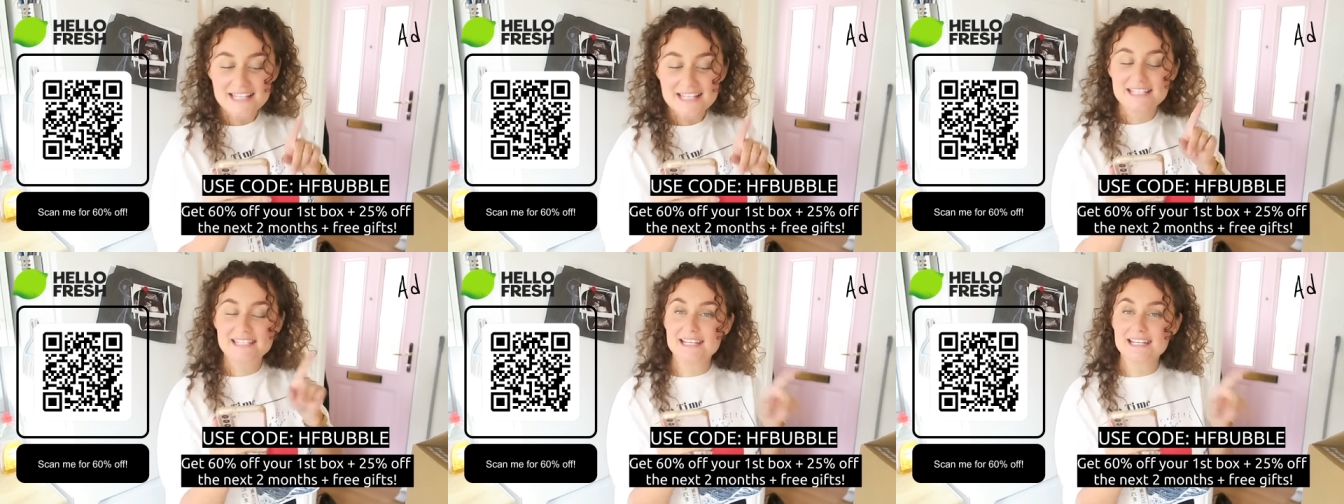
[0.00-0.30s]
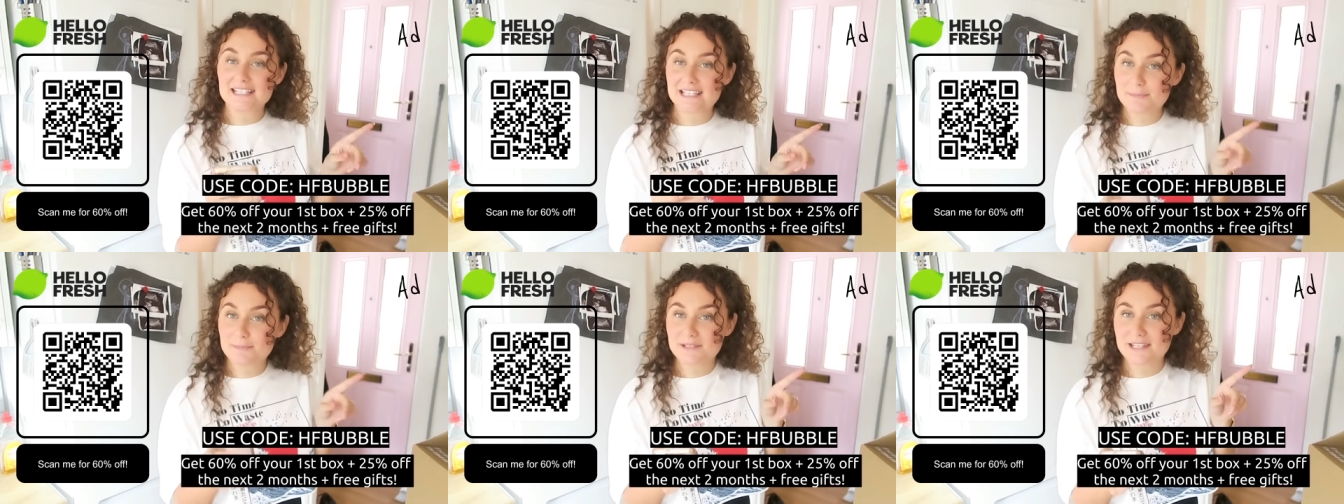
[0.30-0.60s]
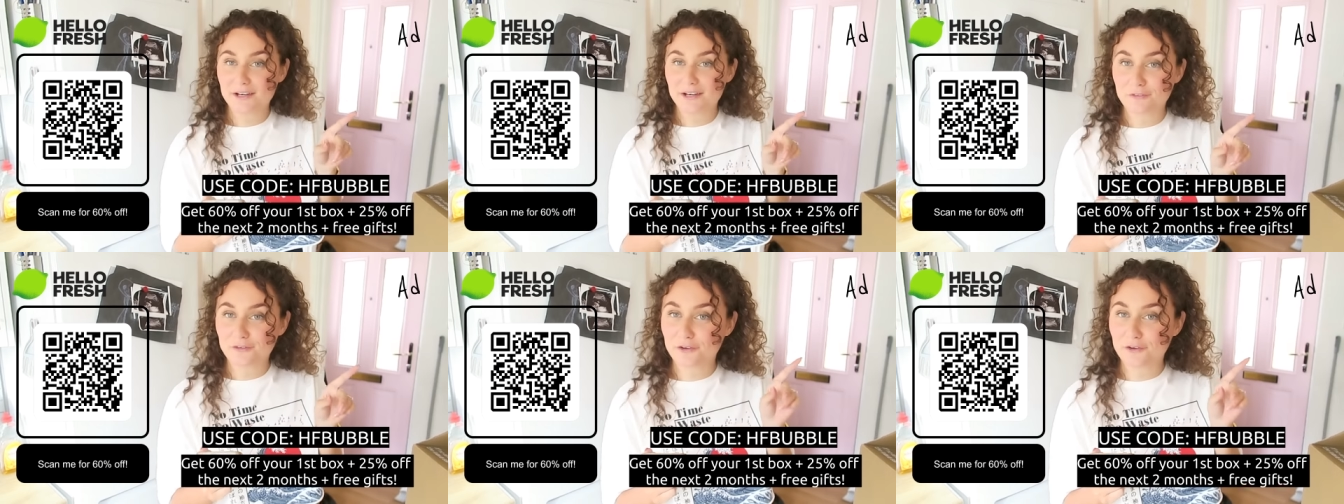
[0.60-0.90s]

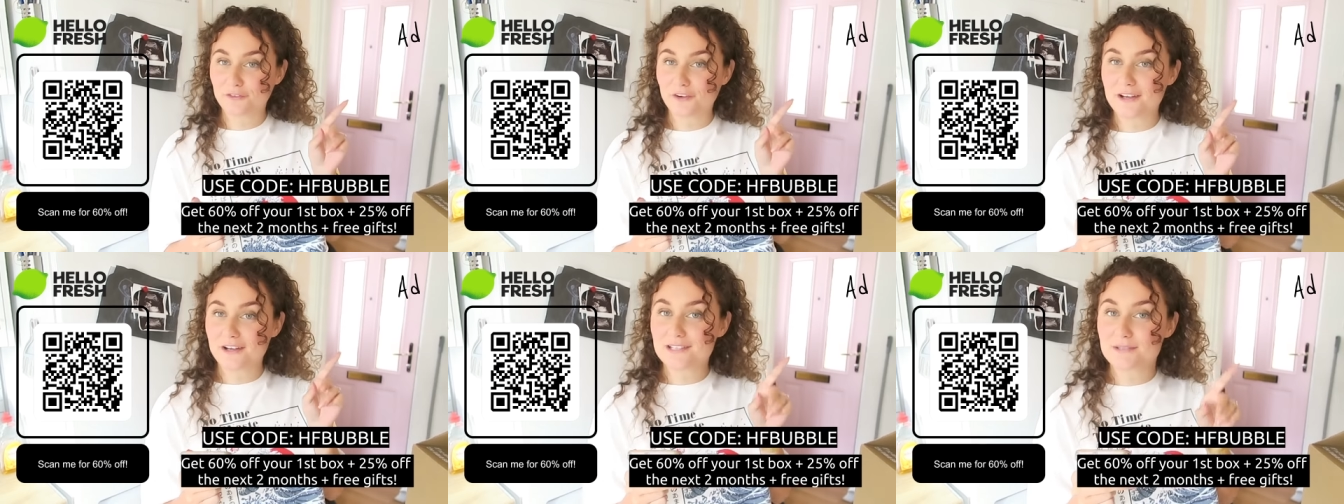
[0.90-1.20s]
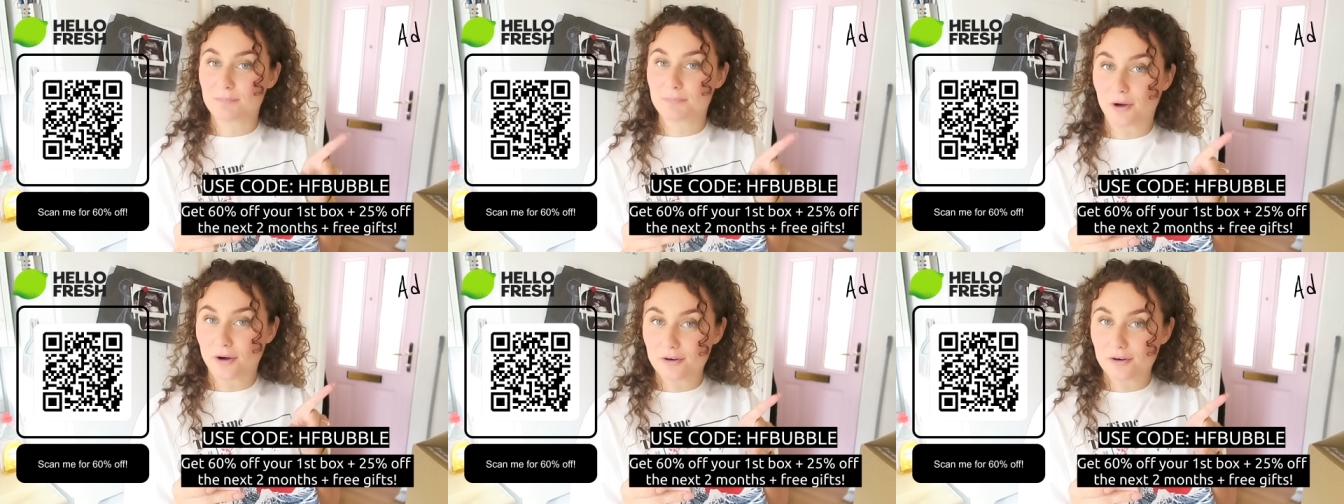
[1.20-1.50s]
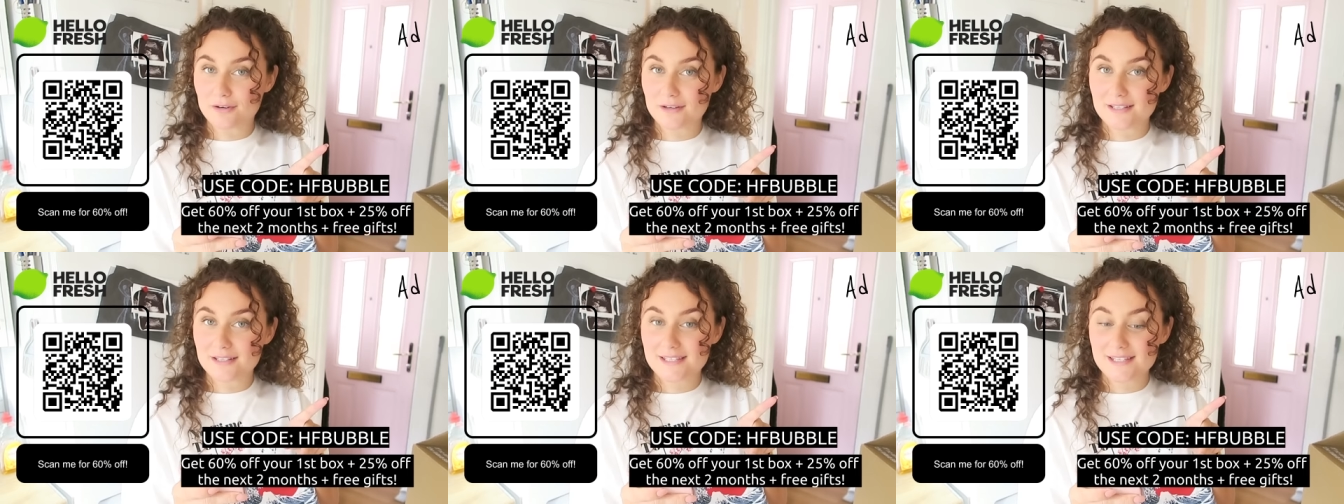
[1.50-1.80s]
60% off your first
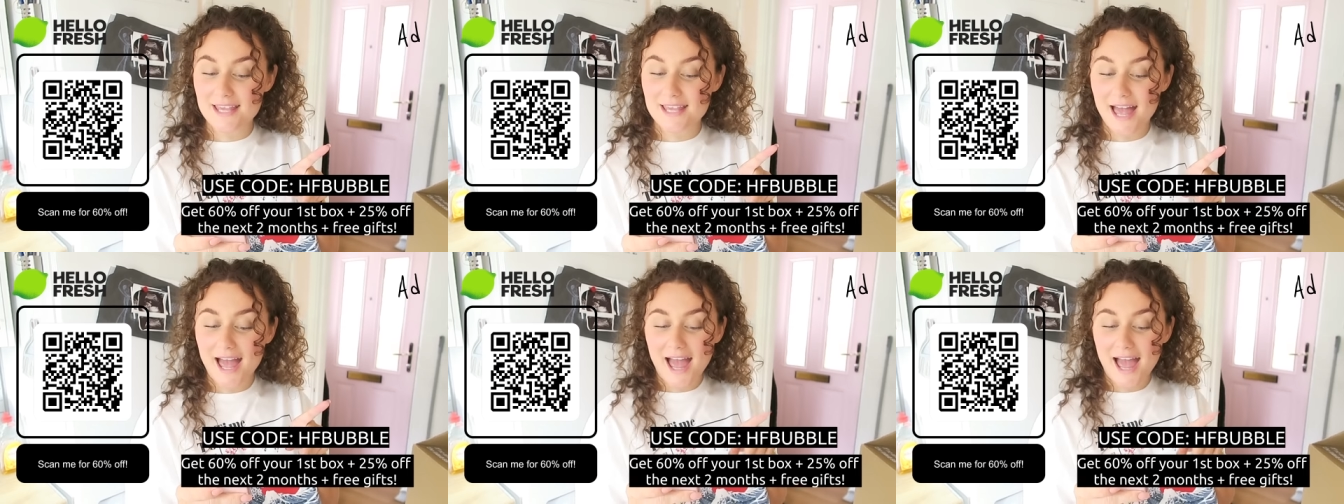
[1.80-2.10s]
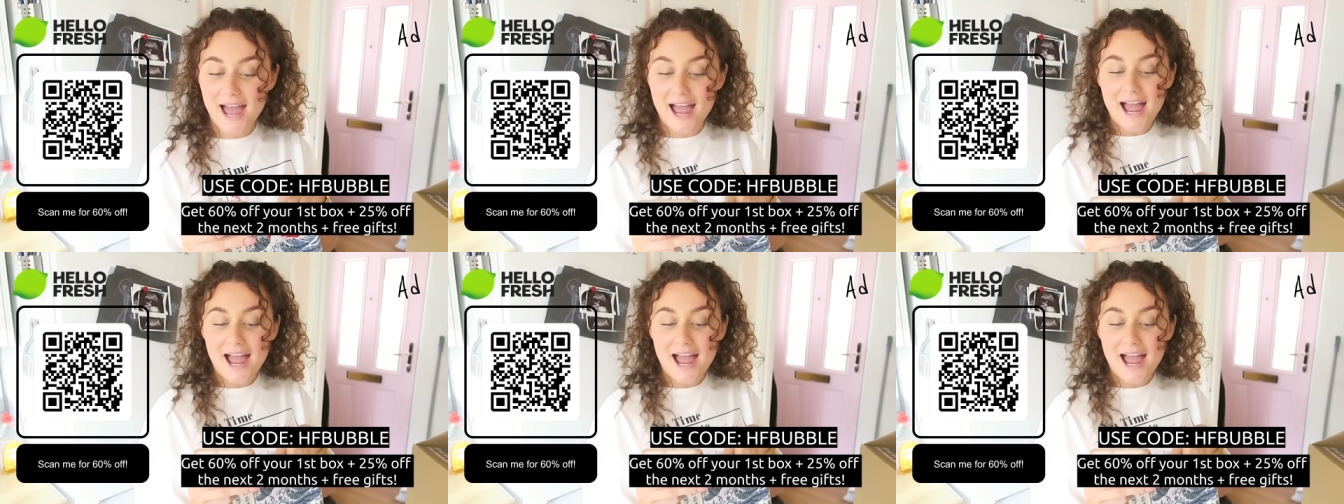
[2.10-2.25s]
box